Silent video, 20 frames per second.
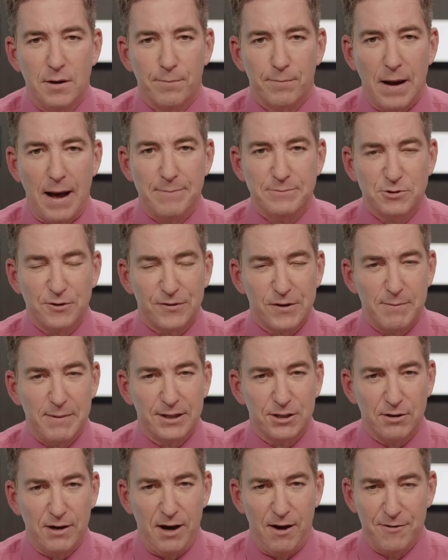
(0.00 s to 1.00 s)
problems with their
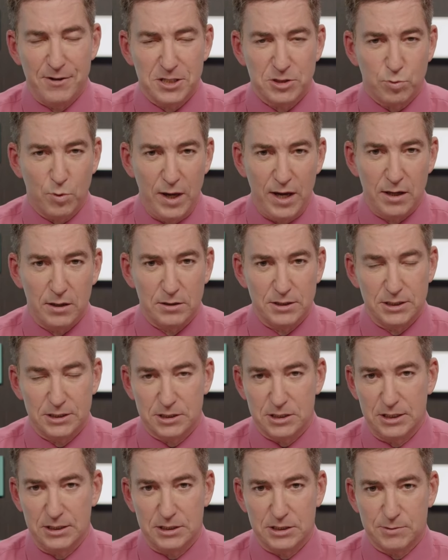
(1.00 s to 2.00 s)
mental health as well.
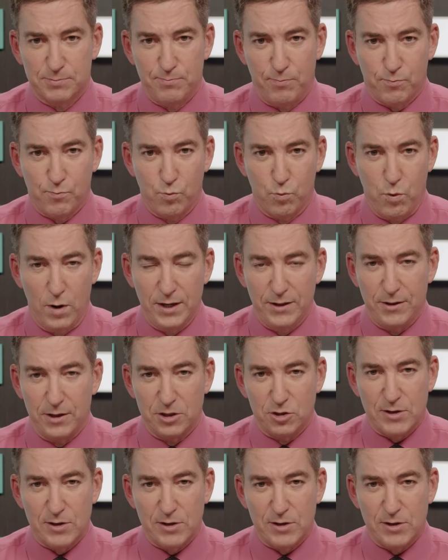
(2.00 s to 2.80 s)
It's, it's one of the